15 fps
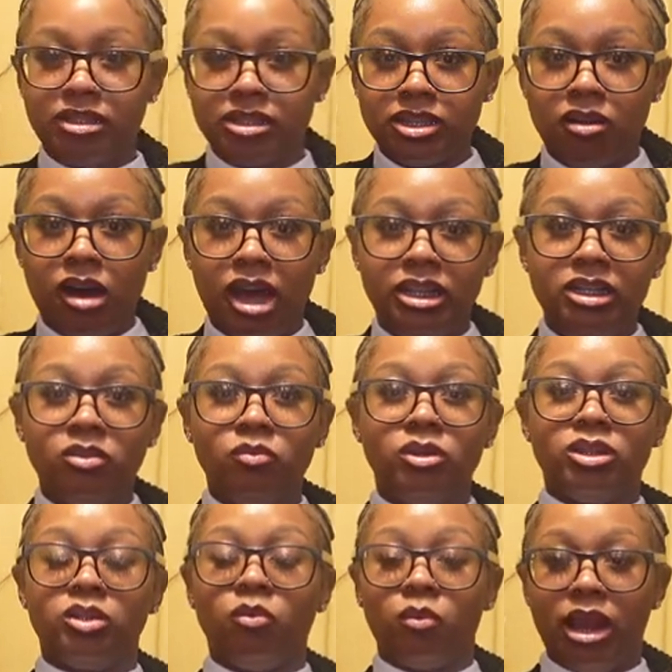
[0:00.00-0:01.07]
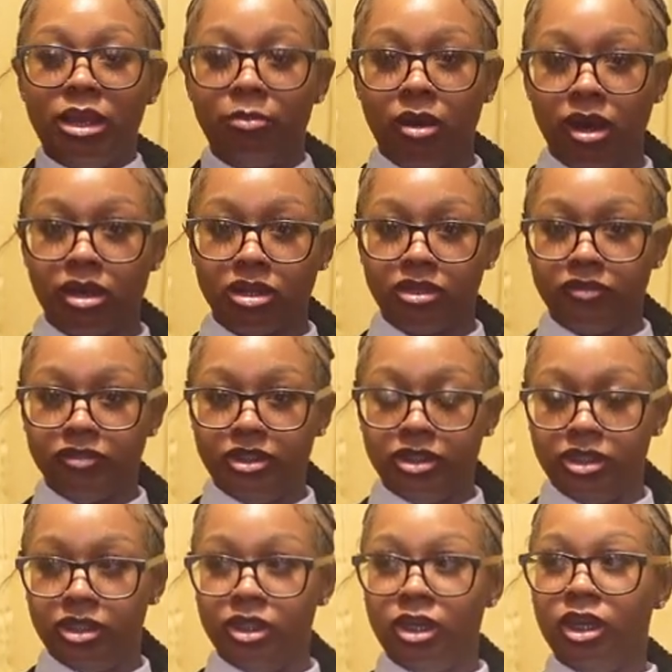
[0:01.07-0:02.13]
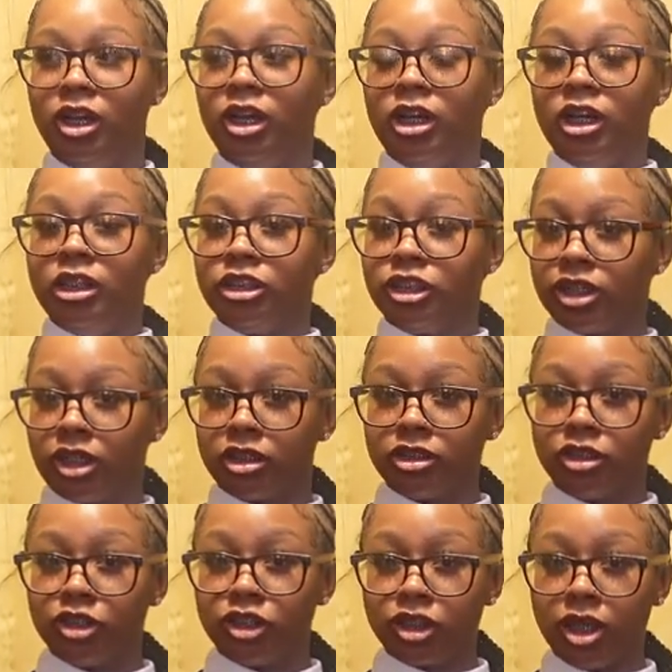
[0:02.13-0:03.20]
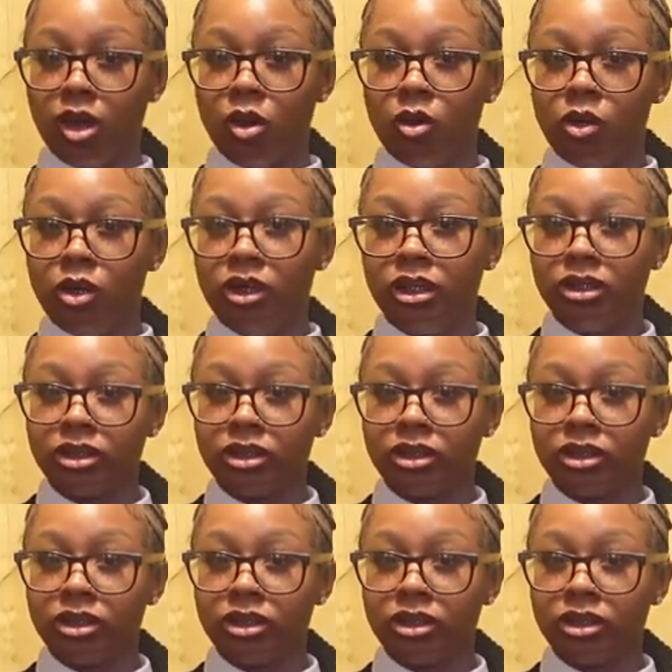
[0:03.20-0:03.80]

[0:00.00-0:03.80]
So I didn't want the white part of the shirt to show.